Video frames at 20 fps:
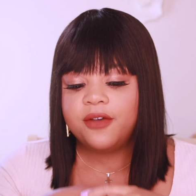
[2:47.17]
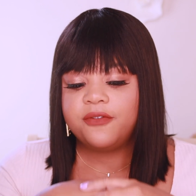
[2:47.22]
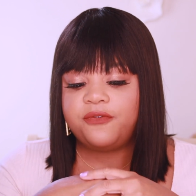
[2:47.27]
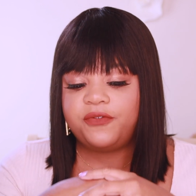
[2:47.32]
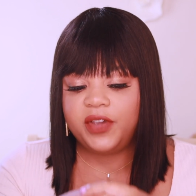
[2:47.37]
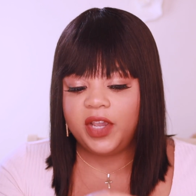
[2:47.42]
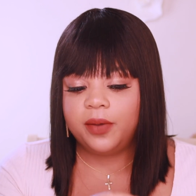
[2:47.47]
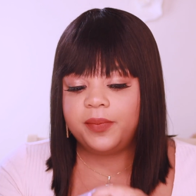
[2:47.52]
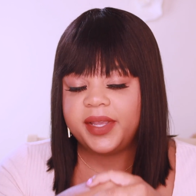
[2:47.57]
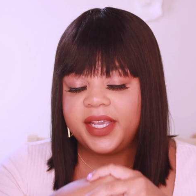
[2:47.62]

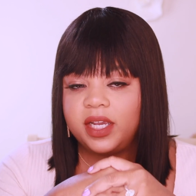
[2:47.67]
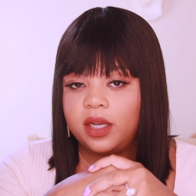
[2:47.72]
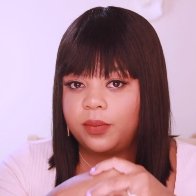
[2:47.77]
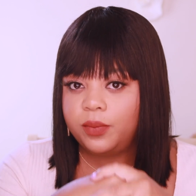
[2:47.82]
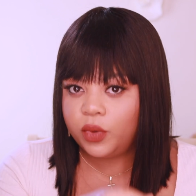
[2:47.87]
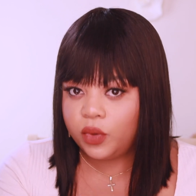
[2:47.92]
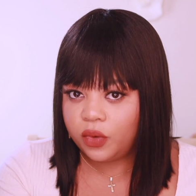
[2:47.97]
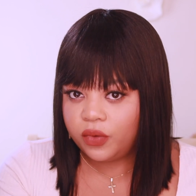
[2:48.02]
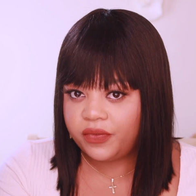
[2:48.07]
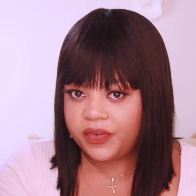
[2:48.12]
filming a
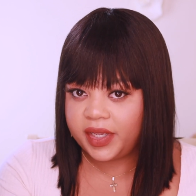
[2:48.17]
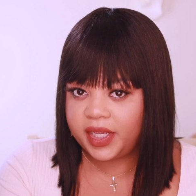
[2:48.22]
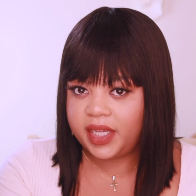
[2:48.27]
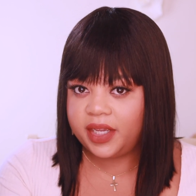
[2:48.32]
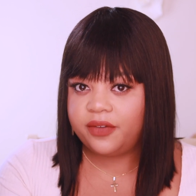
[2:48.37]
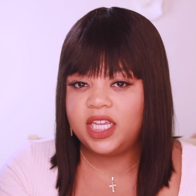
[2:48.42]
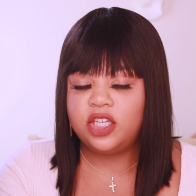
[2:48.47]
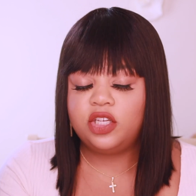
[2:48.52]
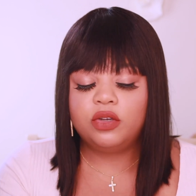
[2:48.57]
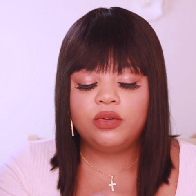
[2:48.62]
movie.
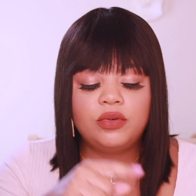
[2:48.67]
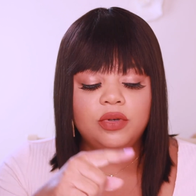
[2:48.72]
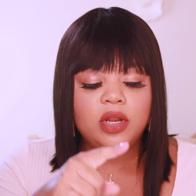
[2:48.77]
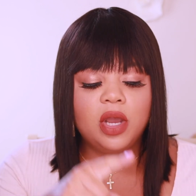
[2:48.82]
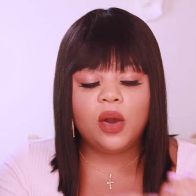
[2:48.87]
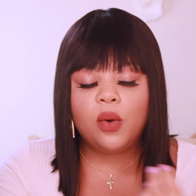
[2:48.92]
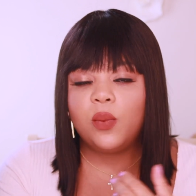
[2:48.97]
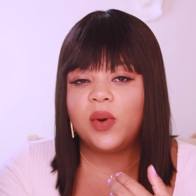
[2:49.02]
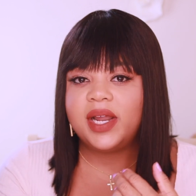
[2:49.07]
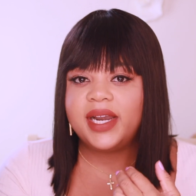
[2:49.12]
You
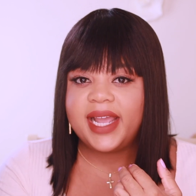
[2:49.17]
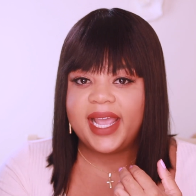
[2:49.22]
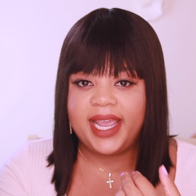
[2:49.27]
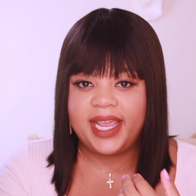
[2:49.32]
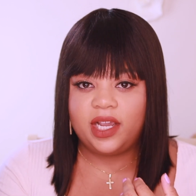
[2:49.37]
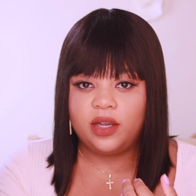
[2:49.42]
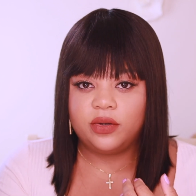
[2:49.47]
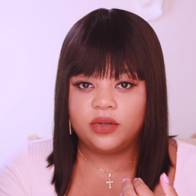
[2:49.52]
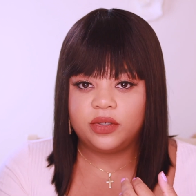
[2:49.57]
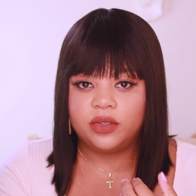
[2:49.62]
know what
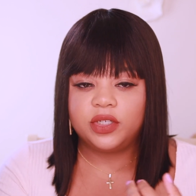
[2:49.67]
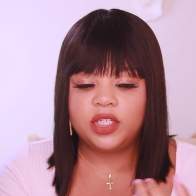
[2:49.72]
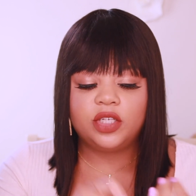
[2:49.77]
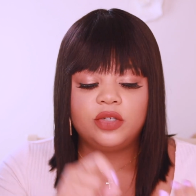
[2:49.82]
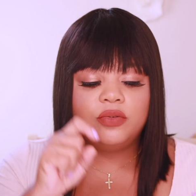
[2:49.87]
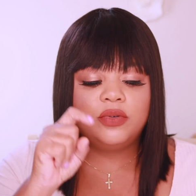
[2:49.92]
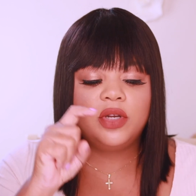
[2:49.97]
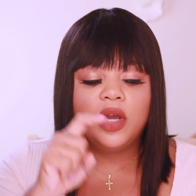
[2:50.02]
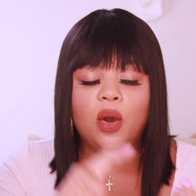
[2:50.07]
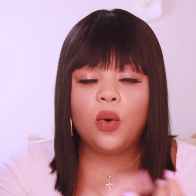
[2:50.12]
angle,
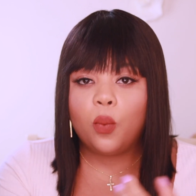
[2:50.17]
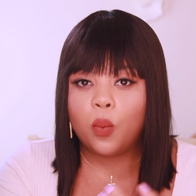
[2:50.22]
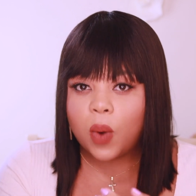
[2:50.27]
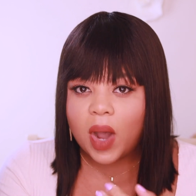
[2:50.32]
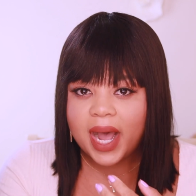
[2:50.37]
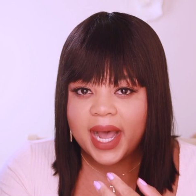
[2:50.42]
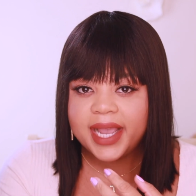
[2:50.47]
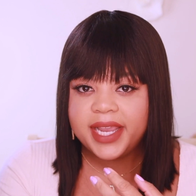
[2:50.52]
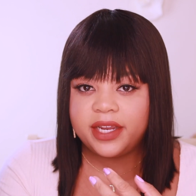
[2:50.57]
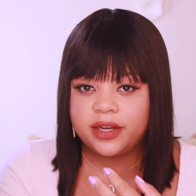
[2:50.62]
you know
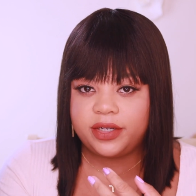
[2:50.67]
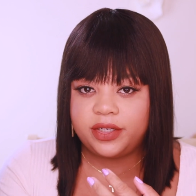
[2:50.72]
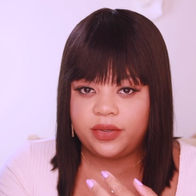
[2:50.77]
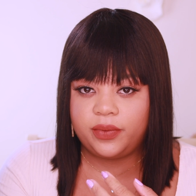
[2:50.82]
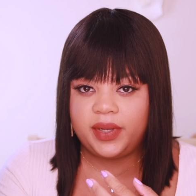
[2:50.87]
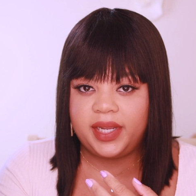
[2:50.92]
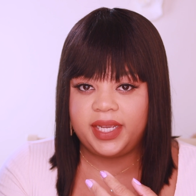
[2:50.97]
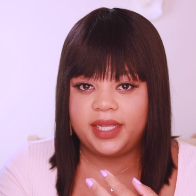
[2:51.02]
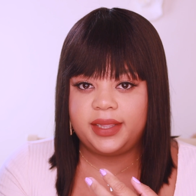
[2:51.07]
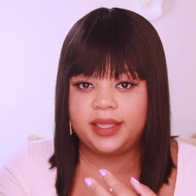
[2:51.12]
why you're
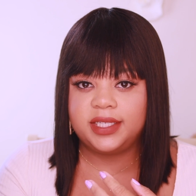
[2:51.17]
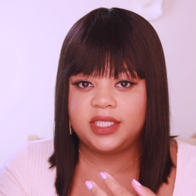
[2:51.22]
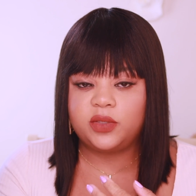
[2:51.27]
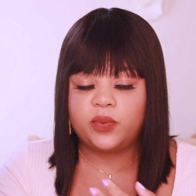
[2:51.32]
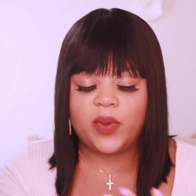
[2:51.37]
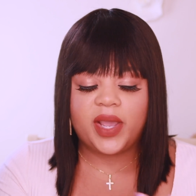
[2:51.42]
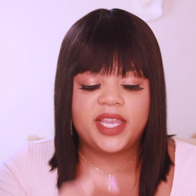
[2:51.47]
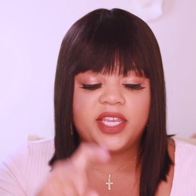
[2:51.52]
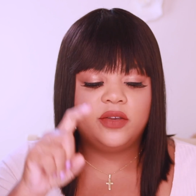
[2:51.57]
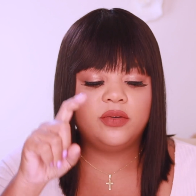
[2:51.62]
doing it this
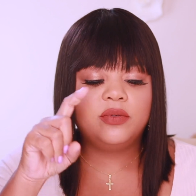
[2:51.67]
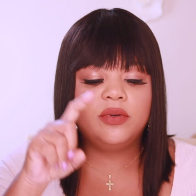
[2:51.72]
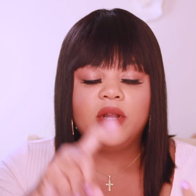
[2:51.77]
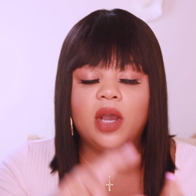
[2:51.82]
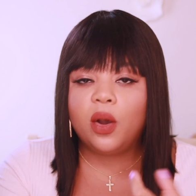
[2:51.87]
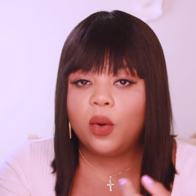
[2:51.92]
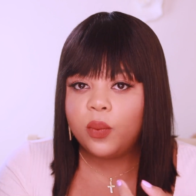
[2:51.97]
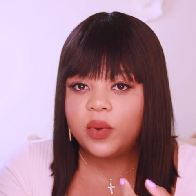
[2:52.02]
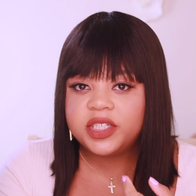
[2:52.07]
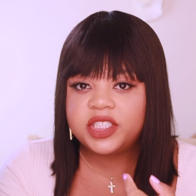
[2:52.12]
way, you
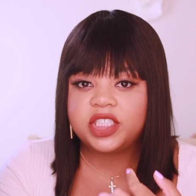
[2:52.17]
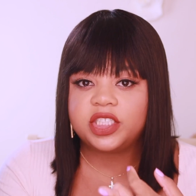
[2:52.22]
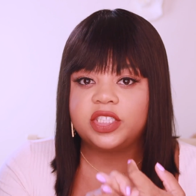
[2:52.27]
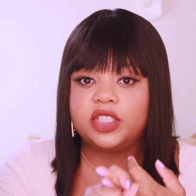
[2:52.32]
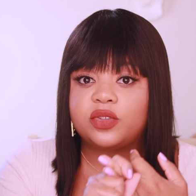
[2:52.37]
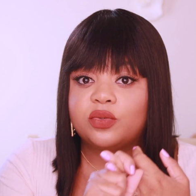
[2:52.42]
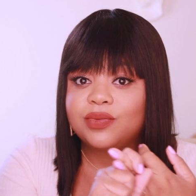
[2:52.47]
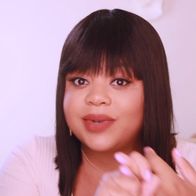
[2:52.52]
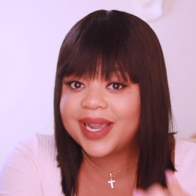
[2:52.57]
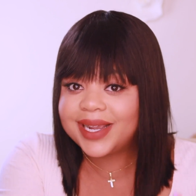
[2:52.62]
know what you're
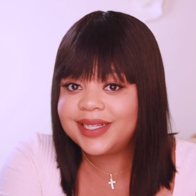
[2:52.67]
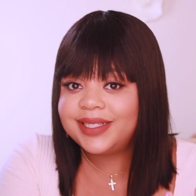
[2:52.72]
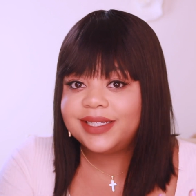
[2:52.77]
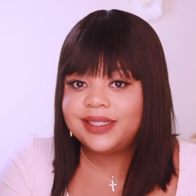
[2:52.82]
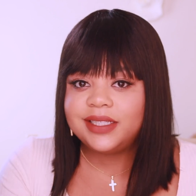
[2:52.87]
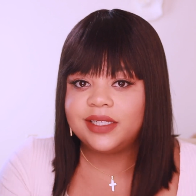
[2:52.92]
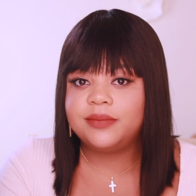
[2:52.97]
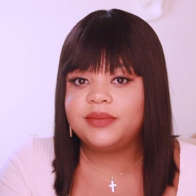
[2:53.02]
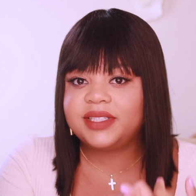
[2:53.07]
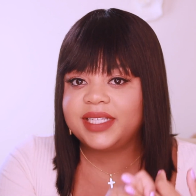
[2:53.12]
directing
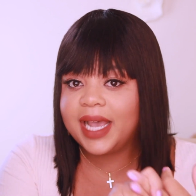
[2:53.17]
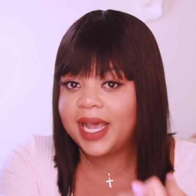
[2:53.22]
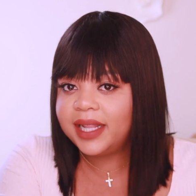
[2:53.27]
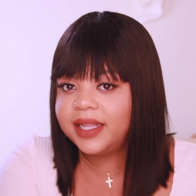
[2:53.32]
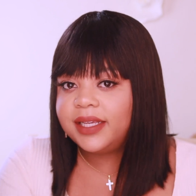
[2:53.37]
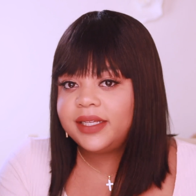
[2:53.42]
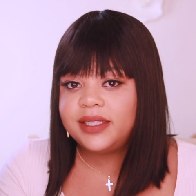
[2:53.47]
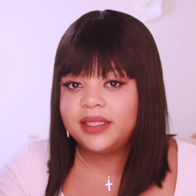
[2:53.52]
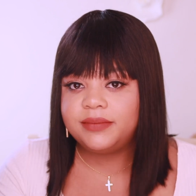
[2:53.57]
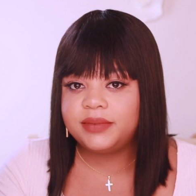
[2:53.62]
them,
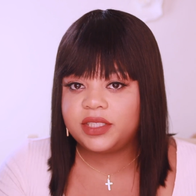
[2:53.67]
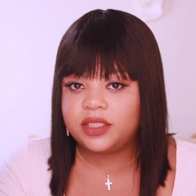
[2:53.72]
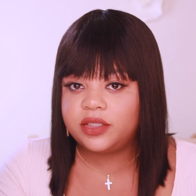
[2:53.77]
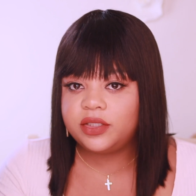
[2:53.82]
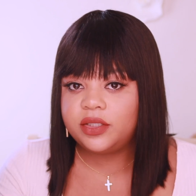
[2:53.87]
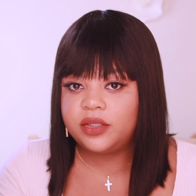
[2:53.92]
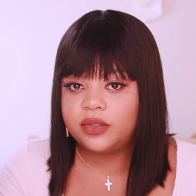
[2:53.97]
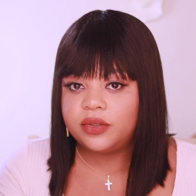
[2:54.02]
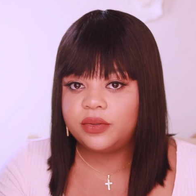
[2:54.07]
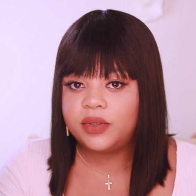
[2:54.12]
telling them to
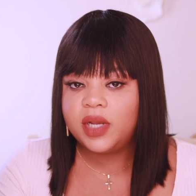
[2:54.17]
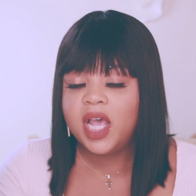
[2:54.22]
do.